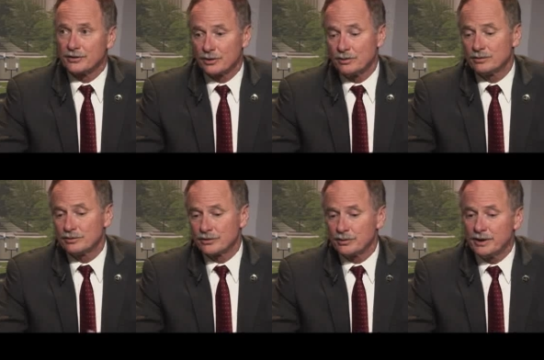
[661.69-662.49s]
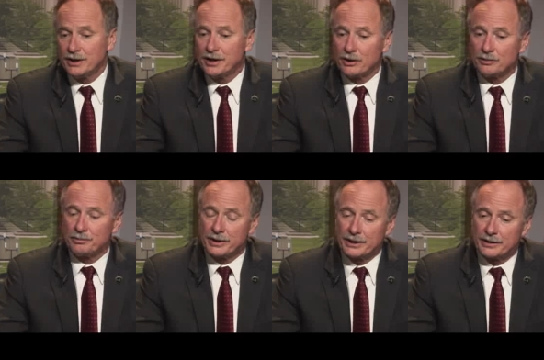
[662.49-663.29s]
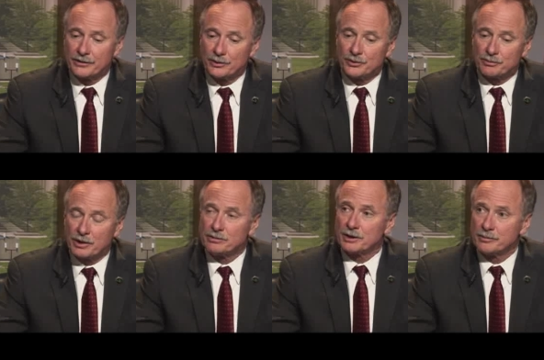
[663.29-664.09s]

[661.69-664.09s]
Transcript: So we need to help those public